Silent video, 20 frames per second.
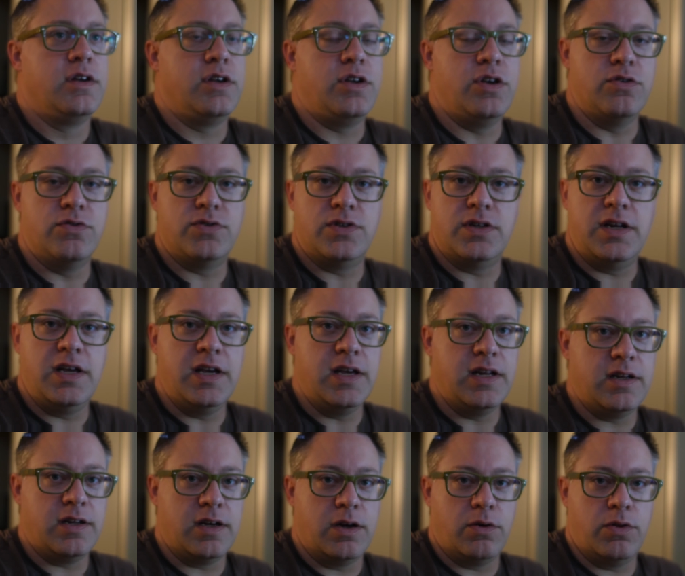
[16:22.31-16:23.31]

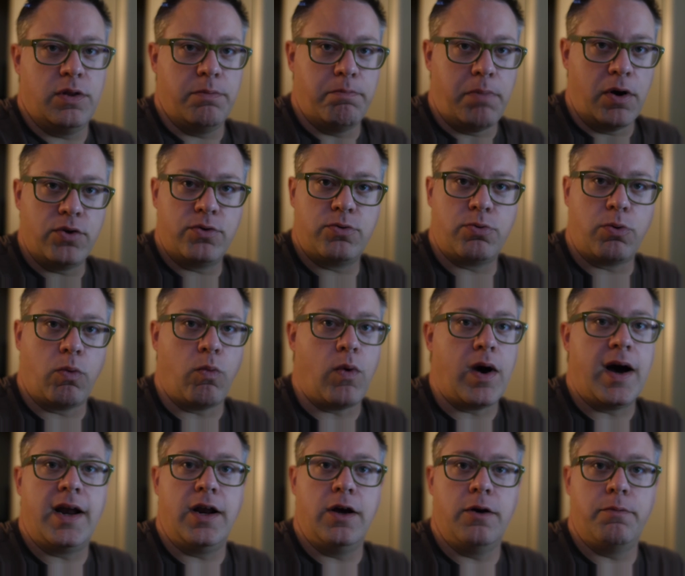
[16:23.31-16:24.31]
using both are
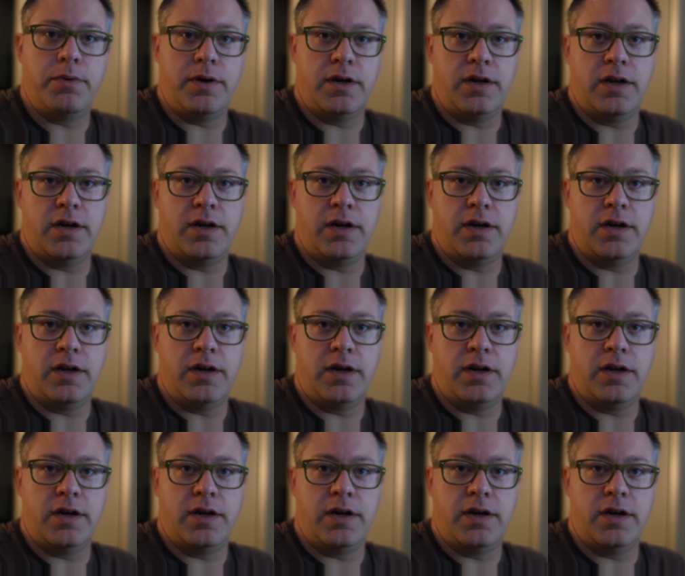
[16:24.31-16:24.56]
wide open,